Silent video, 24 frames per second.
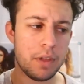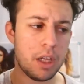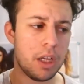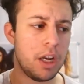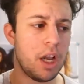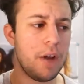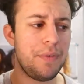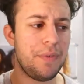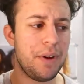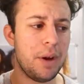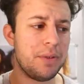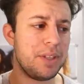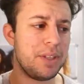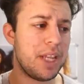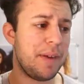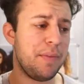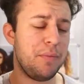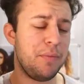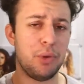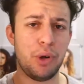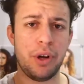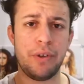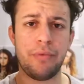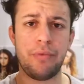Like if I was to have
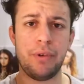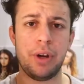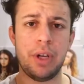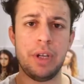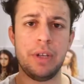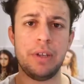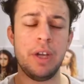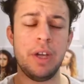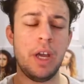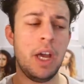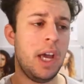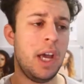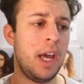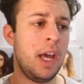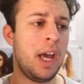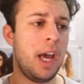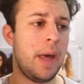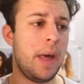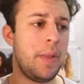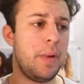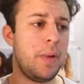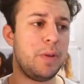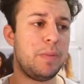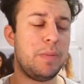a boyfriend
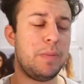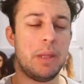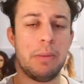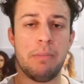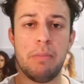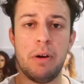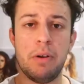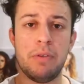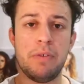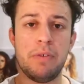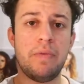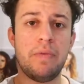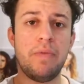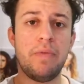and there to be the most